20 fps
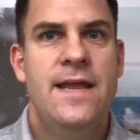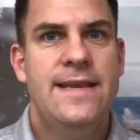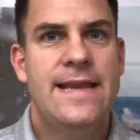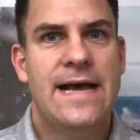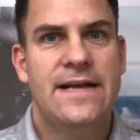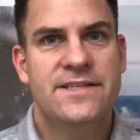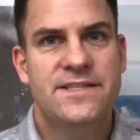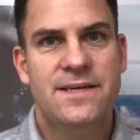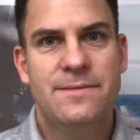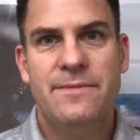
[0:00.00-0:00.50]

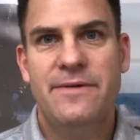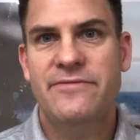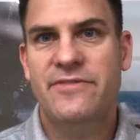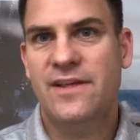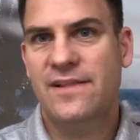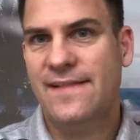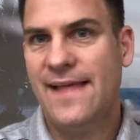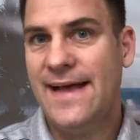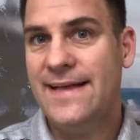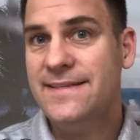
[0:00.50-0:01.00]
Now, some of
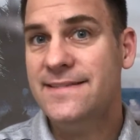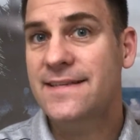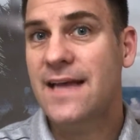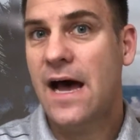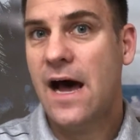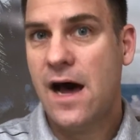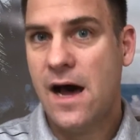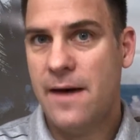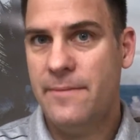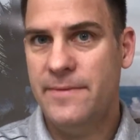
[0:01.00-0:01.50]
the less
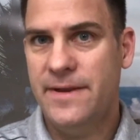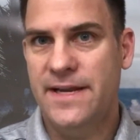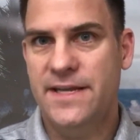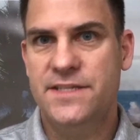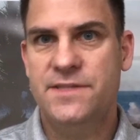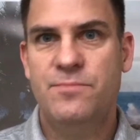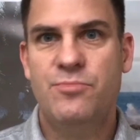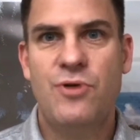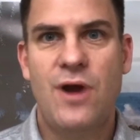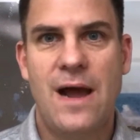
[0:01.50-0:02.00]

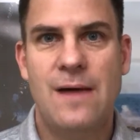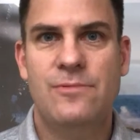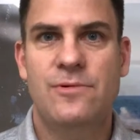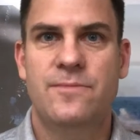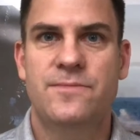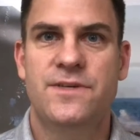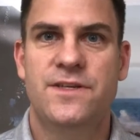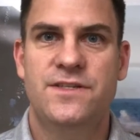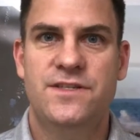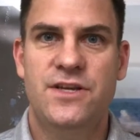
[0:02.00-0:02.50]
ominous
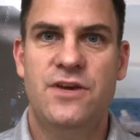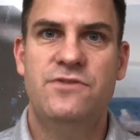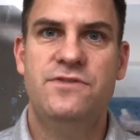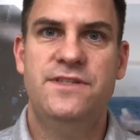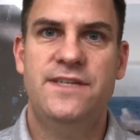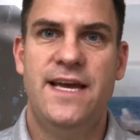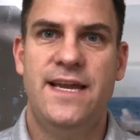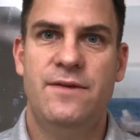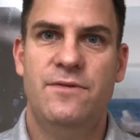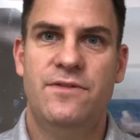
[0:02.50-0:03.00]
problems
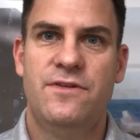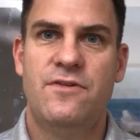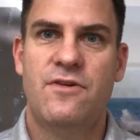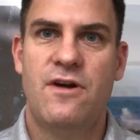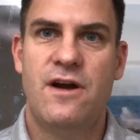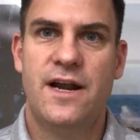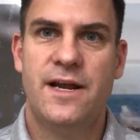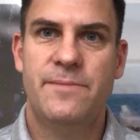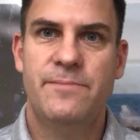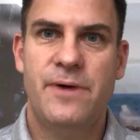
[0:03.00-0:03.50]
associated with
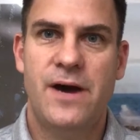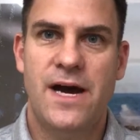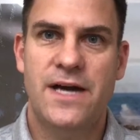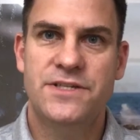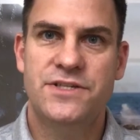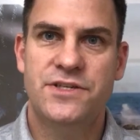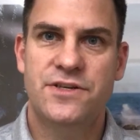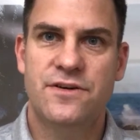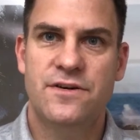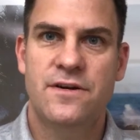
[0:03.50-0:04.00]
chronic
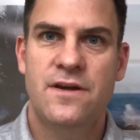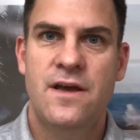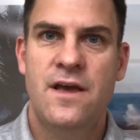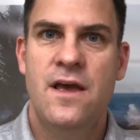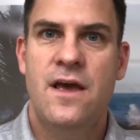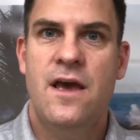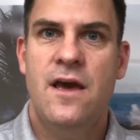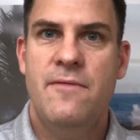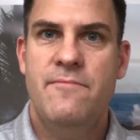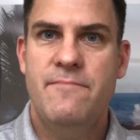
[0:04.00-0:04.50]
posture
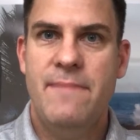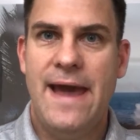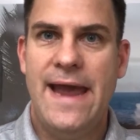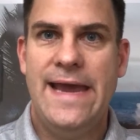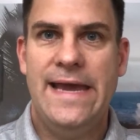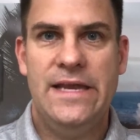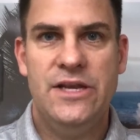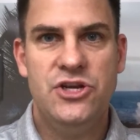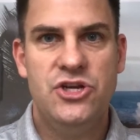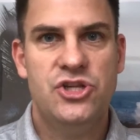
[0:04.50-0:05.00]

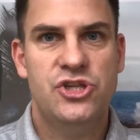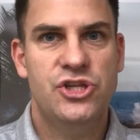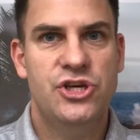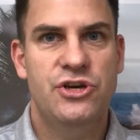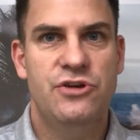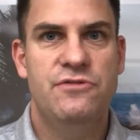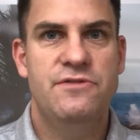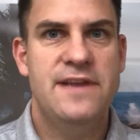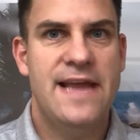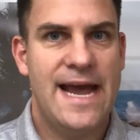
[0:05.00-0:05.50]
may
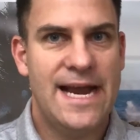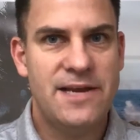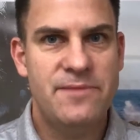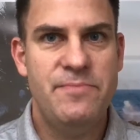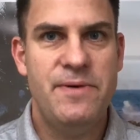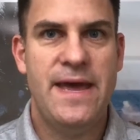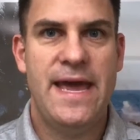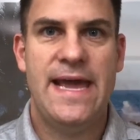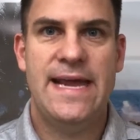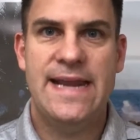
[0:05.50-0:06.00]
include neck
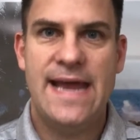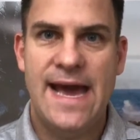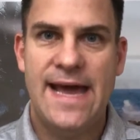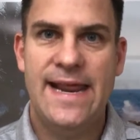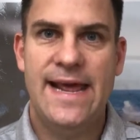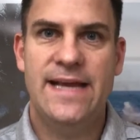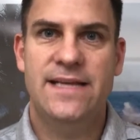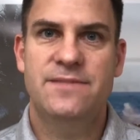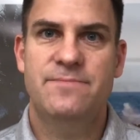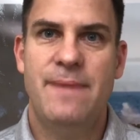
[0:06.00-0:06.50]
pain,
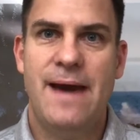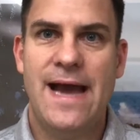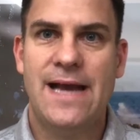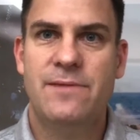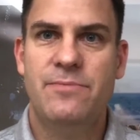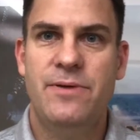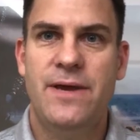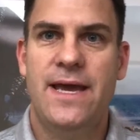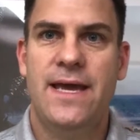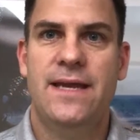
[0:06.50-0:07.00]
headaches,
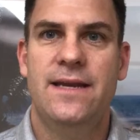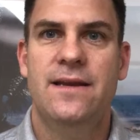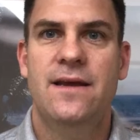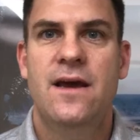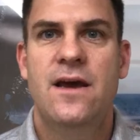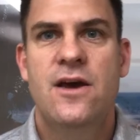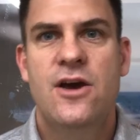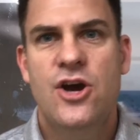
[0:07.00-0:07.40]
back pain,